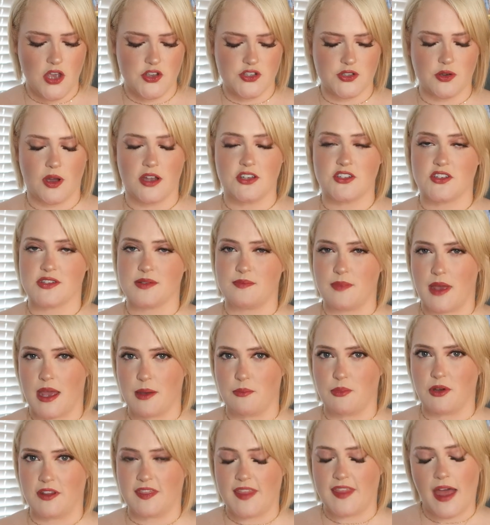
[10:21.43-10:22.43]
So I just
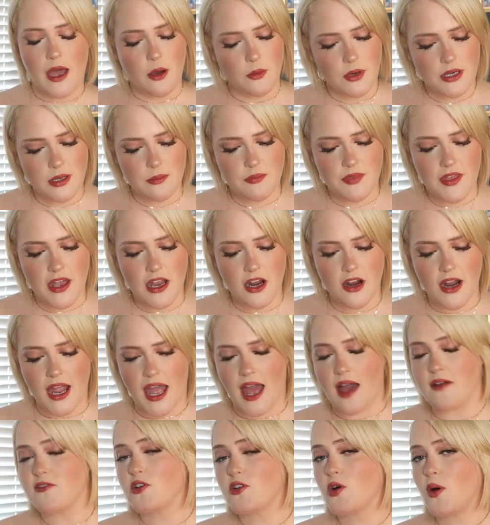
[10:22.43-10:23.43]
may put that one up there. I
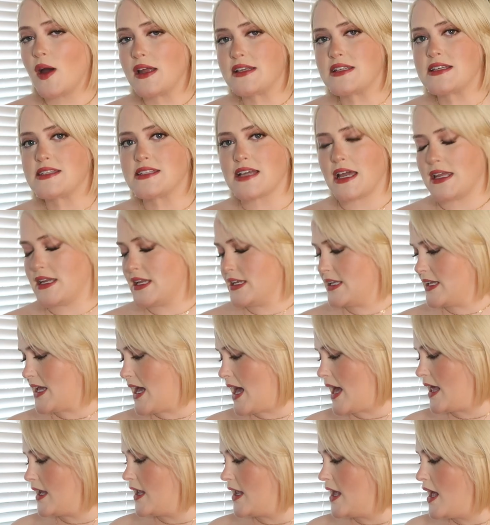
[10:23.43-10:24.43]
haven't quite decided
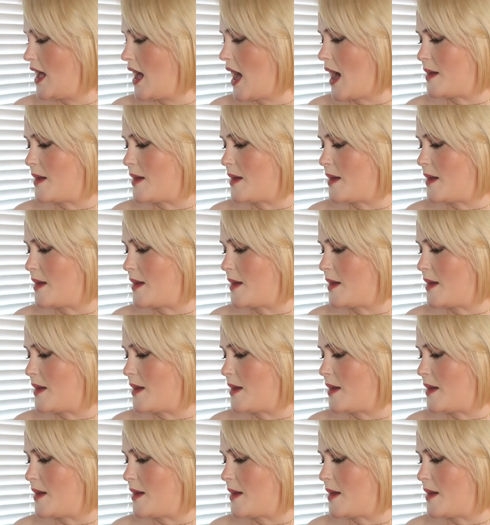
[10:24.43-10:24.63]
yet.